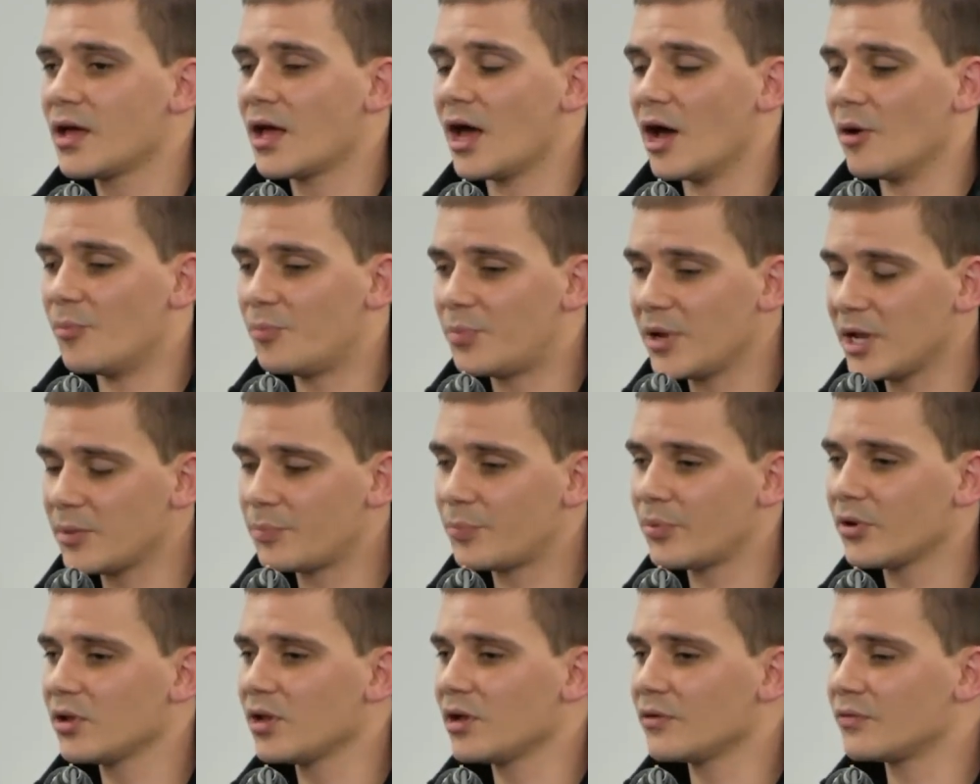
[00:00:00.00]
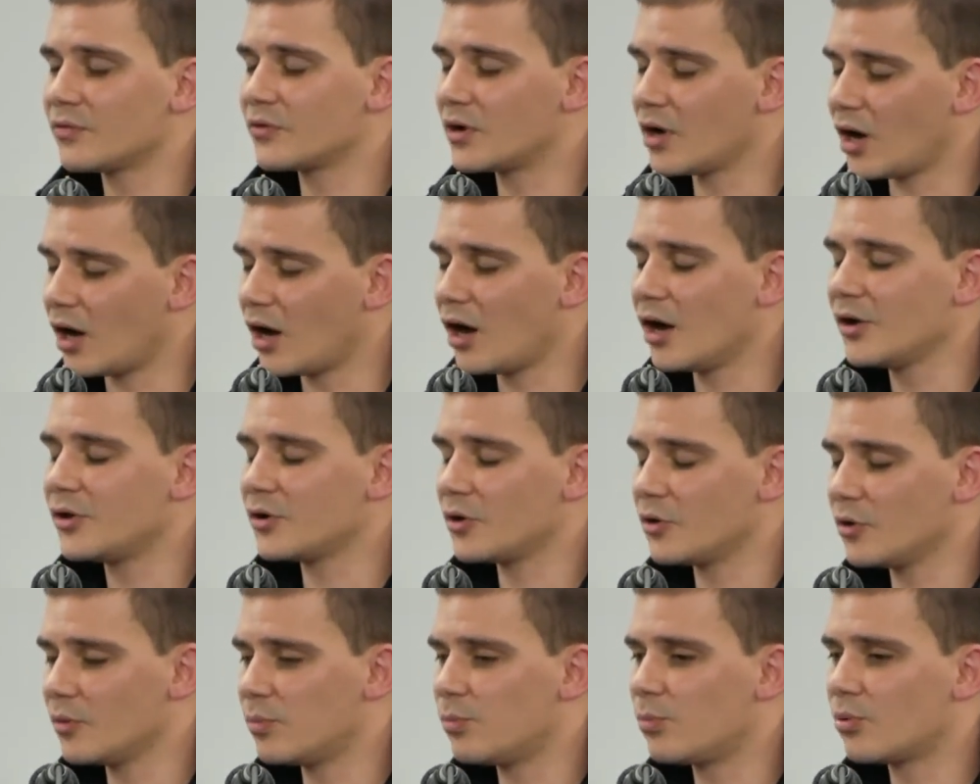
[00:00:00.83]
A people of God
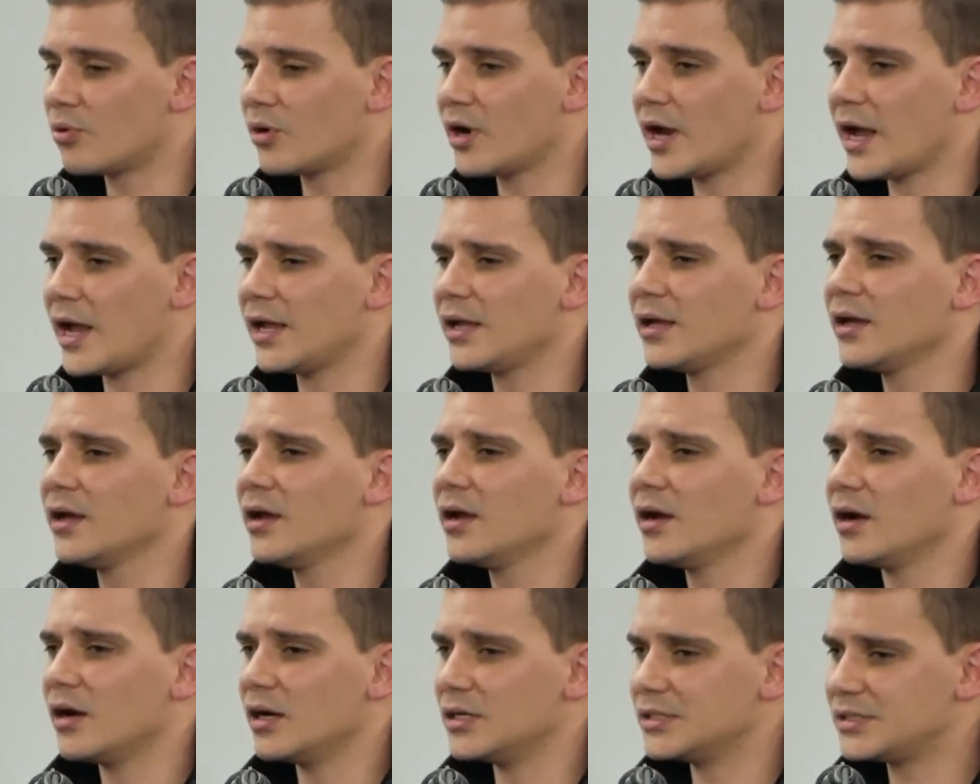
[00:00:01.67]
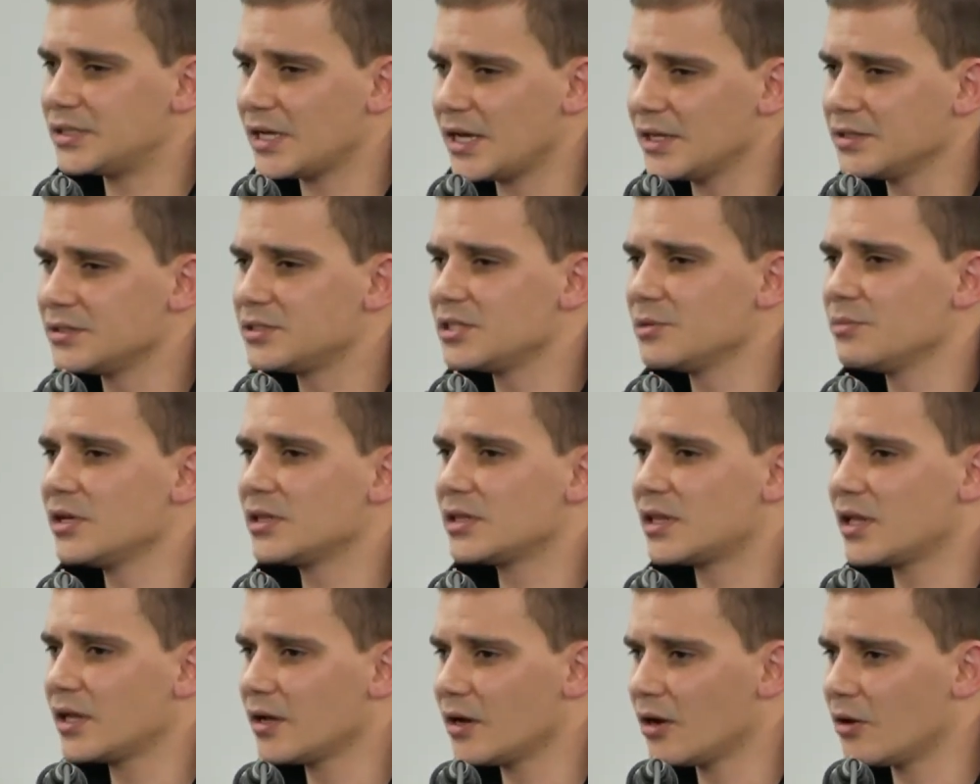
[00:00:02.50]
who pray is
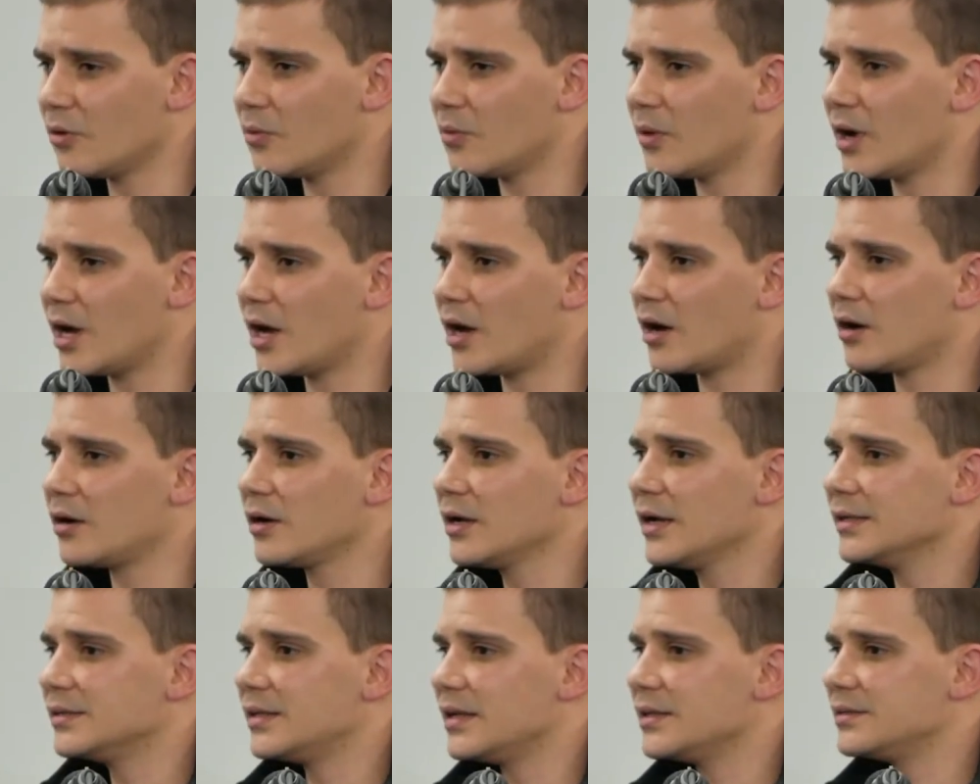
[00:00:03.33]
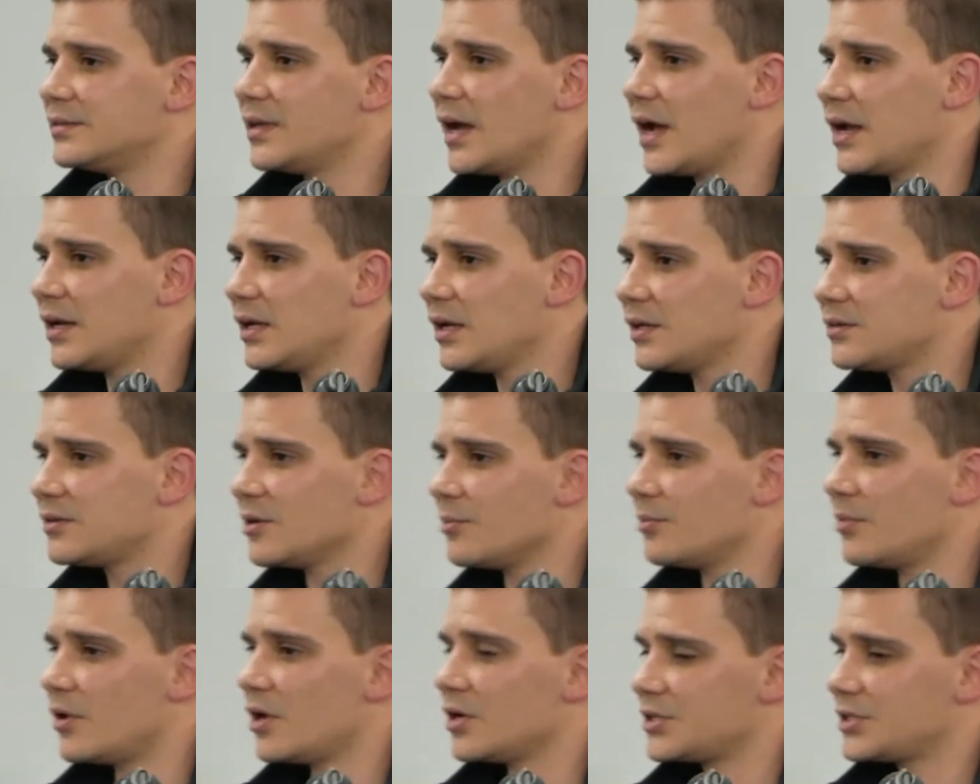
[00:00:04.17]
intimately aware that they need the
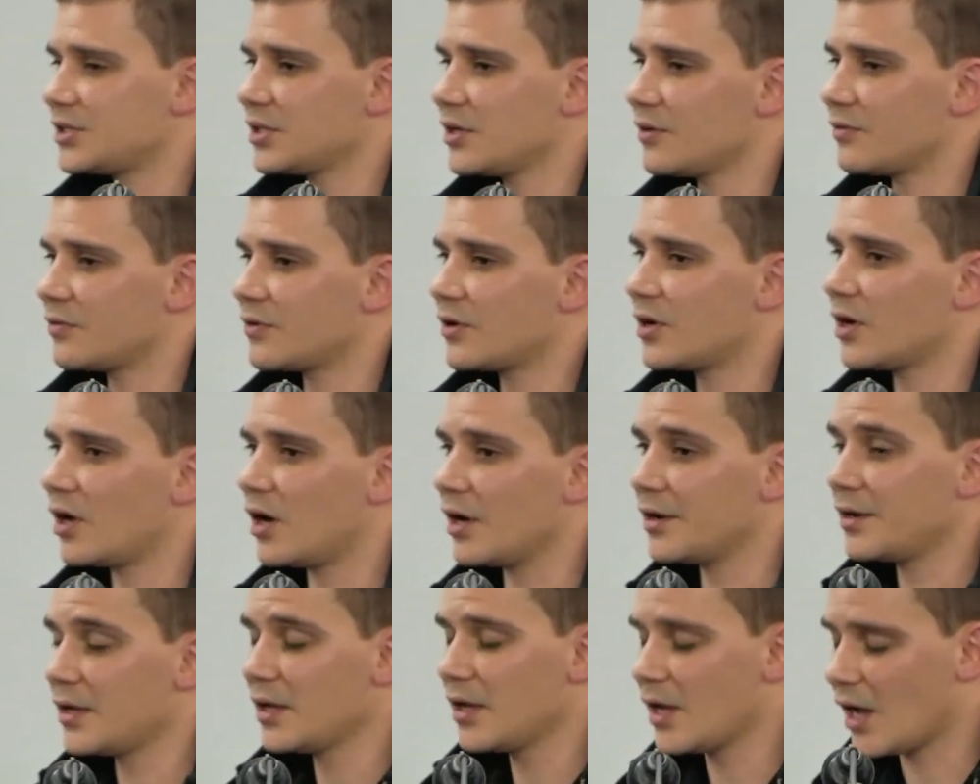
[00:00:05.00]
mercy of God.